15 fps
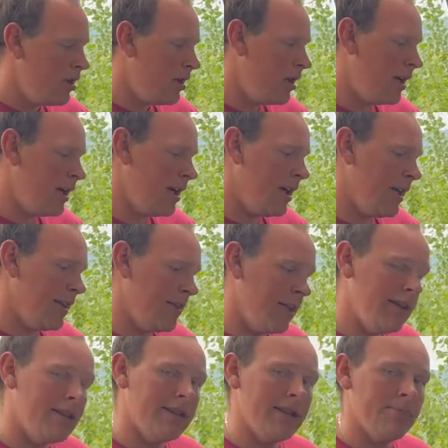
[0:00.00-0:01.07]
I
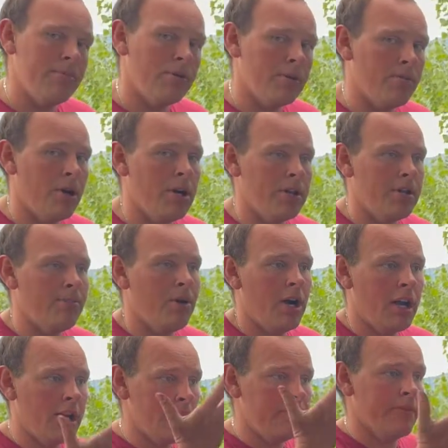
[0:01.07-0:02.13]
think that they put them on the
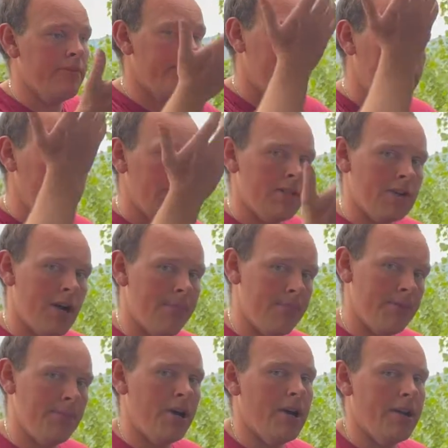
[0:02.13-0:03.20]
body before they drop
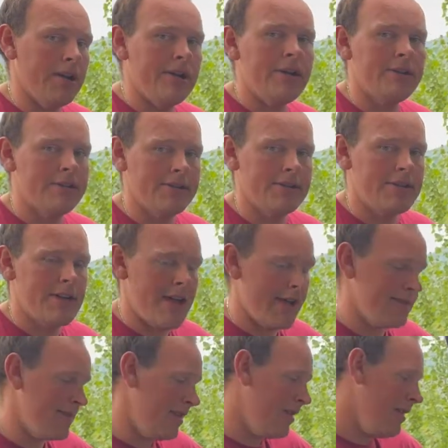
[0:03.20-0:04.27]
the body onto the
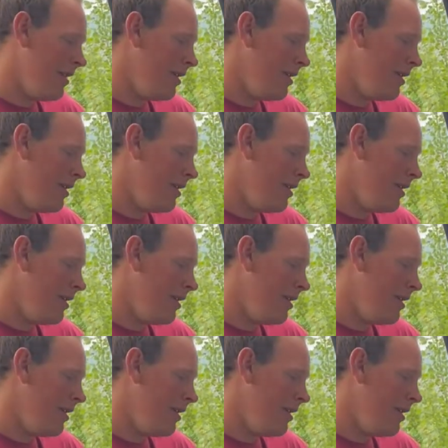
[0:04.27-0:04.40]
chassis.